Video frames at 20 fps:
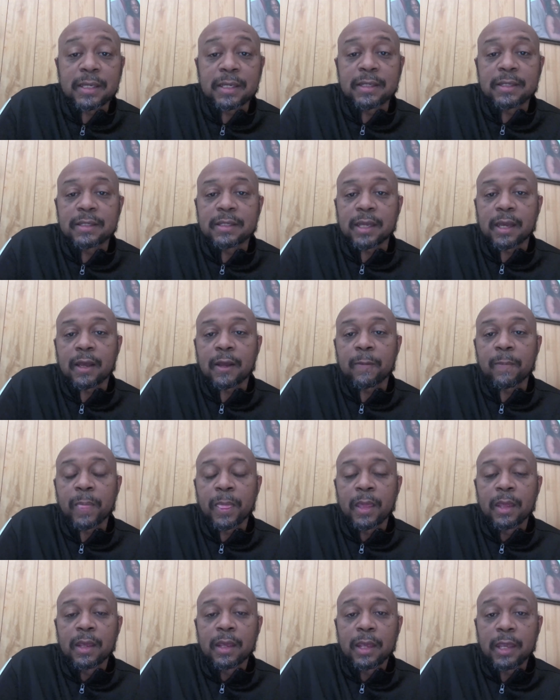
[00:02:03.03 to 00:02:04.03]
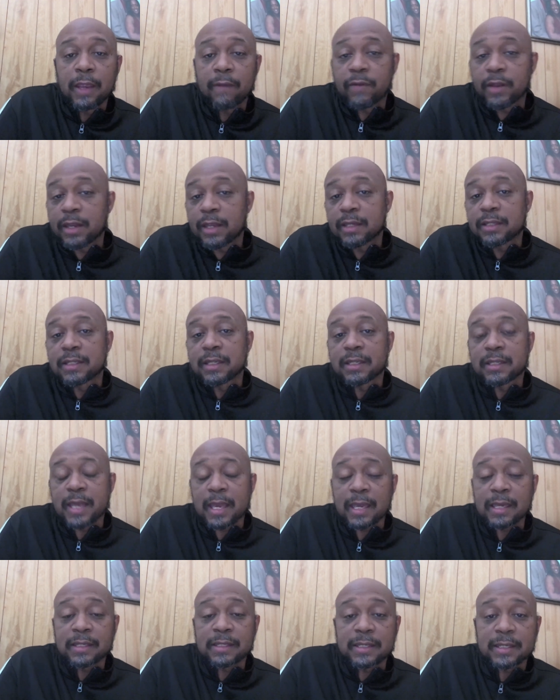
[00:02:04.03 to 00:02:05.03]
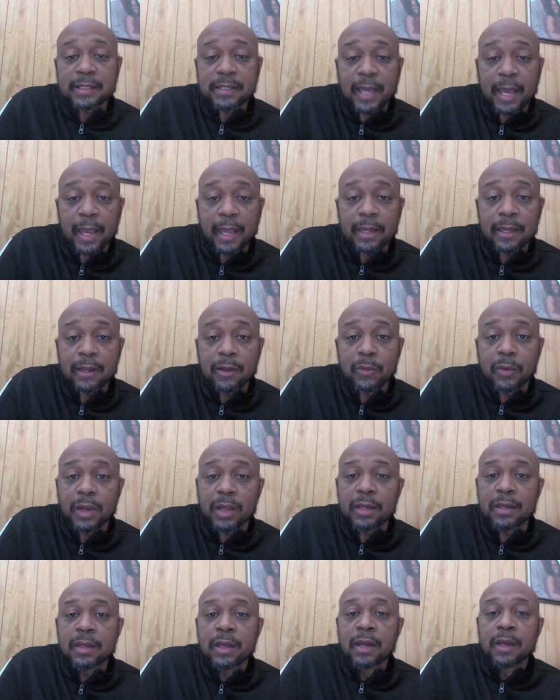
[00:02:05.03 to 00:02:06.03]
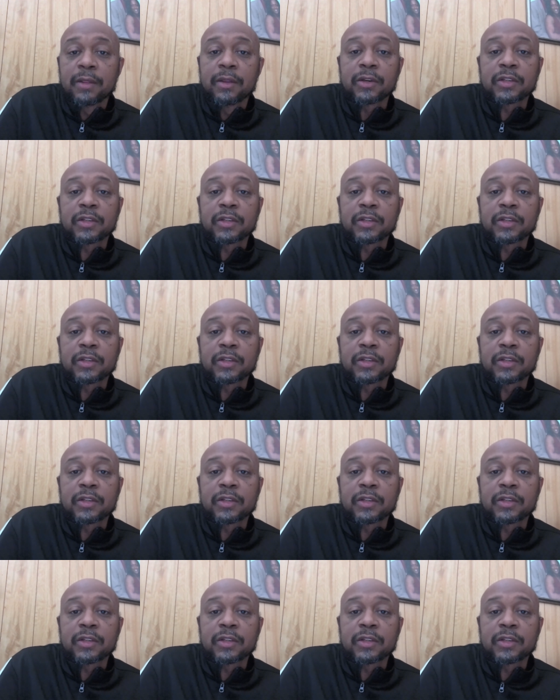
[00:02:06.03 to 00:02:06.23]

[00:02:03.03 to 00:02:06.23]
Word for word: is, um, even in today's society when